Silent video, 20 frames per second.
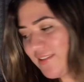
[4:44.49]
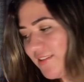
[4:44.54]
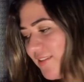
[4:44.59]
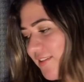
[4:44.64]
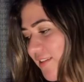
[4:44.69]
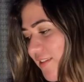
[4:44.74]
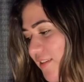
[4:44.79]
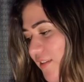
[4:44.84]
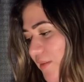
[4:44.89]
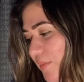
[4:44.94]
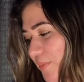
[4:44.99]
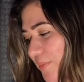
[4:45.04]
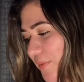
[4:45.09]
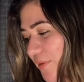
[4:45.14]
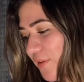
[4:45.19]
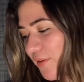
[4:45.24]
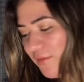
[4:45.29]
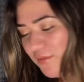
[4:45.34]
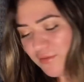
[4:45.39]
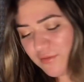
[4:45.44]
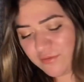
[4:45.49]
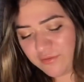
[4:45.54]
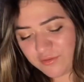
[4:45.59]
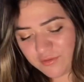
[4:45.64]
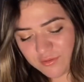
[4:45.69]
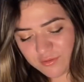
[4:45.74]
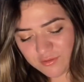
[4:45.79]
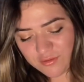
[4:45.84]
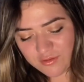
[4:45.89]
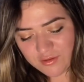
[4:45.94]
this is
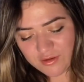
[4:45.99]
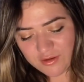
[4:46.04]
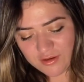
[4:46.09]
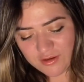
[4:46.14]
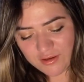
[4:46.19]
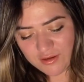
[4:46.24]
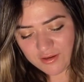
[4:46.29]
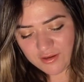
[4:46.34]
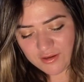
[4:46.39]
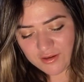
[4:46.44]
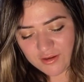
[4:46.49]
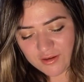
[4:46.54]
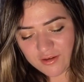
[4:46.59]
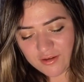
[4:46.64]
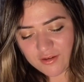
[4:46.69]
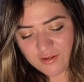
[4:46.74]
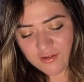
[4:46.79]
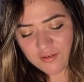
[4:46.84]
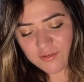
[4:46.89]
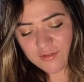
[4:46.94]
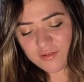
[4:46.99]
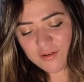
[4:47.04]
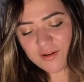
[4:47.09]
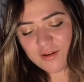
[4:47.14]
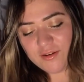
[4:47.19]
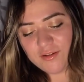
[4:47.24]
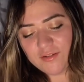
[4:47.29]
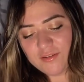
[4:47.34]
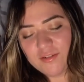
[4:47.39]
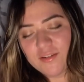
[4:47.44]
beautiful. Okay,
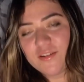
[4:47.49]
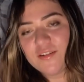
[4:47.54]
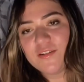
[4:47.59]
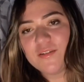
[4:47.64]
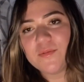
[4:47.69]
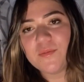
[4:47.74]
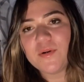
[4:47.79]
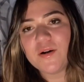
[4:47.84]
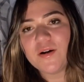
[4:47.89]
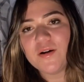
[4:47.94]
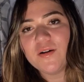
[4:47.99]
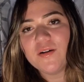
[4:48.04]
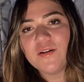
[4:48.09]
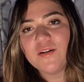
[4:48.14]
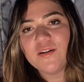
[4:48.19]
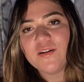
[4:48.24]
well,